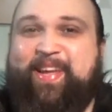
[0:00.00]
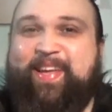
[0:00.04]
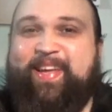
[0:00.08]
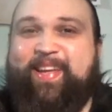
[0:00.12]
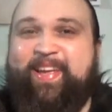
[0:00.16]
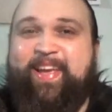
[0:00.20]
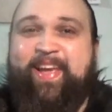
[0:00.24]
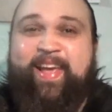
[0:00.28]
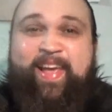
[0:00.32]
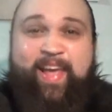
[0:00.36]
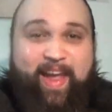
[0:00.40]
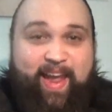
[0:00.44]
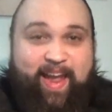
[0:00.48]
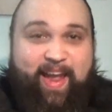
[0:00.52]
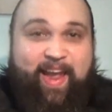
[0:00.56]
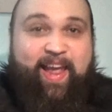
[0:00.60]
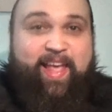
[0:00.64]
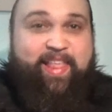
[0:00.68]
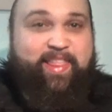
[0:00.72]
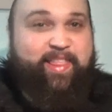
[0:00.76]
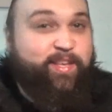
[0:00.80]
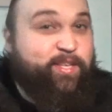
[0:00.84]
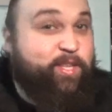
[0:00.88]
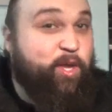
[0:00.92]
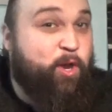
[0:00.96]

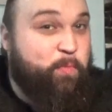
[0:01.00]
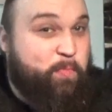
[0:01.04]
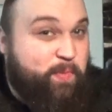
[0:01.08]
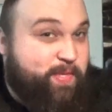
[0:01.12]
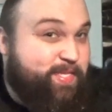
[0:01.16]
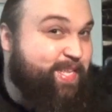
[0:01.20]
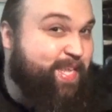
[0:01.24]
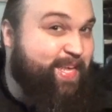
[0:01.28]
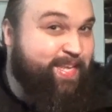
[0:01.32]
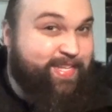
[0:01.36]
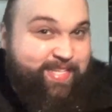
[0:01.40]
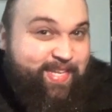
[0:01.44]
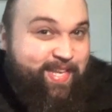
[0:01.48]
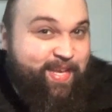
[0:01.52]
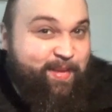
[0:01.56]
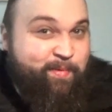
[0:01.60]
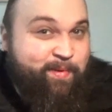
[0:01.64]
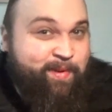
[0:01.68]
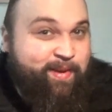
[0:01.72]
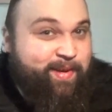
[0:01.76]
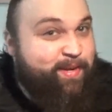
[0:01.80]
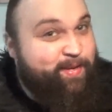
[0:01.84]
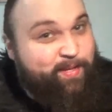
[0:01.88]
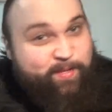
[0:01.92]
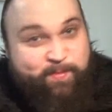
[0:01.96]
and the dopest
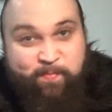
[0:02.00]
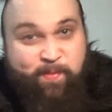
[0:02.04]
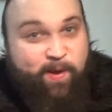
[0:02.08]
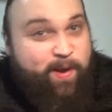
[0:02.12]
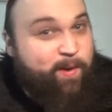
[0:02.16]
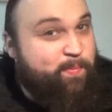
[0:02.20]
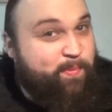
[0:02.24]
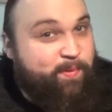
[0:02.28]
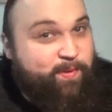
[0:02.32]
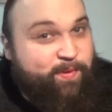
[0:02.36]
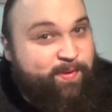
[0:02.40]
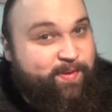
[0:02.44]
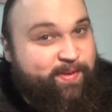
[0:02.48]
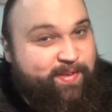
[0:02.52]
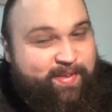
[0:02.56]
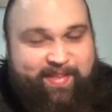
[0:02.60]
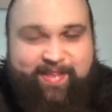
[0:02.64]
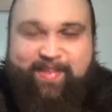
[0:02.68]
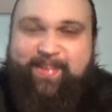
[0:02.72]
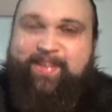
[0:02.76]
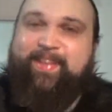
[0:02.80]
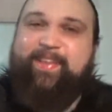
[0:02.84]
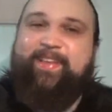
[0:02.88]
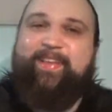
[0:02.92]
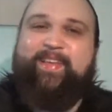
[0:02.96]
lightsaber. Yeah, yeah,
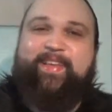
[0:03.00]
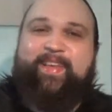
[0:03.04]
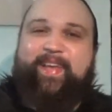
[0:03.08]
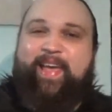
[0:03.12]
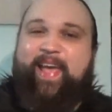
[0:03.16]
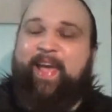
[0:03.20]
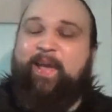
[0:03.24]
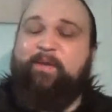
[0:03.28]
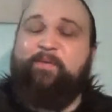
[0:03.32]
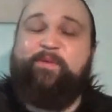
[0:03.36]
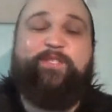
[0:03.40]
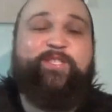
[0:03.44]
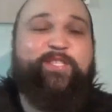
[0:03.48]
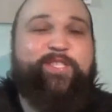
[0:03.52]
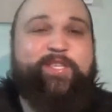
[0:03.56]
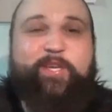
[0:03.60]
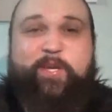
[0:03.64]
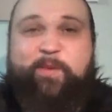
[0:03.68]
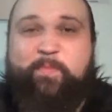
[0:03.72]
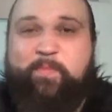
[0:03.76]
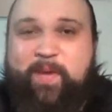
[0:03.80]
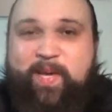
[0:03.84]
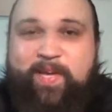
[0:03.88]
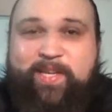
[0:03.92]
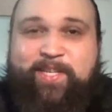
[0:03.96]
yeah, yeah, yeah,
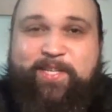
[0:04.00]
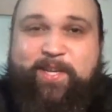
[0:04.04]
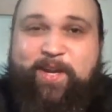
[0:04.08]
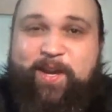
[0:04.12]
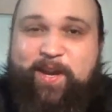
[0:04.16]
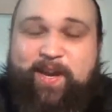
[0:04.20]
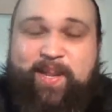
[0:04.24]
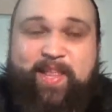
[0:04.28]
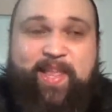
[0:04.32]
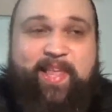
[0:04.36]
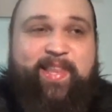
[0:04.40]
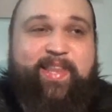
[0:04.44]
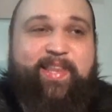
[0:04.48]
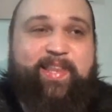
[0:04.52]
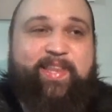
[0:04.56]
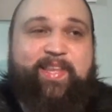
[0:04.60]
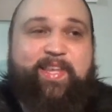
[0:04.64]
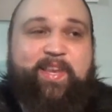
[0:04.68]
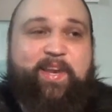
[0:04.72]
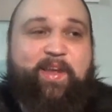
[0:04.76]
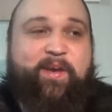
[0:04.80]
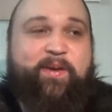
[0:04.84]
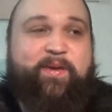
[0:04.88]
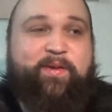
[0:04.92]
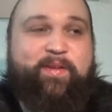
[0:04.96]
And we just took a picture,
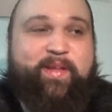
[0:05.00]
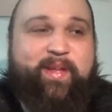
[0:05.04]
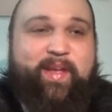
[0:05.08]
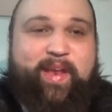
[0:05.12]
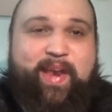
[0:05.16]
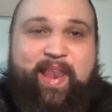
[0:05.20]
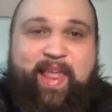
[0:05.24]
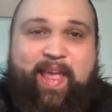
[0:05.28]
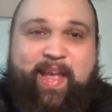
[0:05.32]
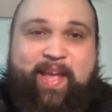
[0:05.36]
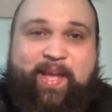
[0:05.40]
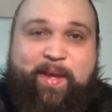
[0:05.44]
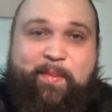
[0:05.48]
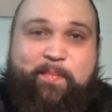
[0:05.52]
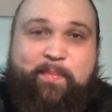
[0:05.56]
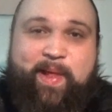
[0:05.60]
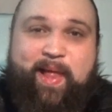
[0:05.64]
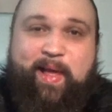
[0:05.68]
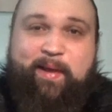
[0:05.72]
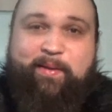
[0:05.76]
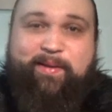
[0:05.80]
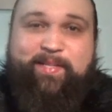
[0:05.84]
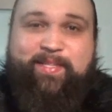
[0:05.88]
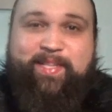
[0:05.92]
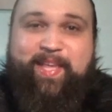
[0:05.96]
and then you know, uh,
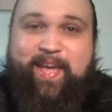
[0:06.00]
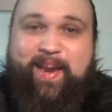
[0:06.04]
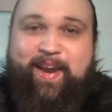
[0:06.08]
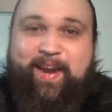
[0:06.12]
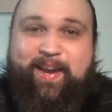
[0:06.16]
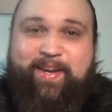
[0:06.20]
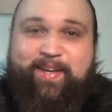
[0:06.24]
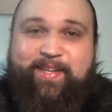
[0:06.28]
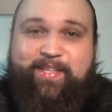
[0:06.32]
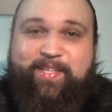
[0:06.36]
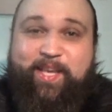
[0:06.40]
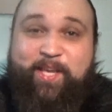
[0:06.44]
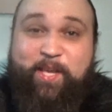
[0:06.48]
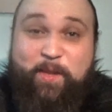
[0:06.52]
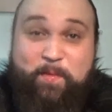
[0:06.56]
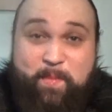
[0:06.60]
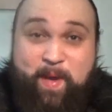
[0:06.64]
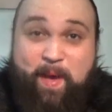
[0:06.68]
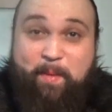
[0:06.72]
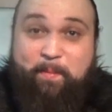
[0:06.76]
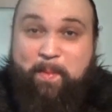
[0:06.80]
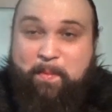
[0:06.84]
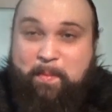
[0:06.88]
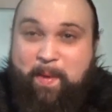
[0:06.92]
like a couple hours later, he's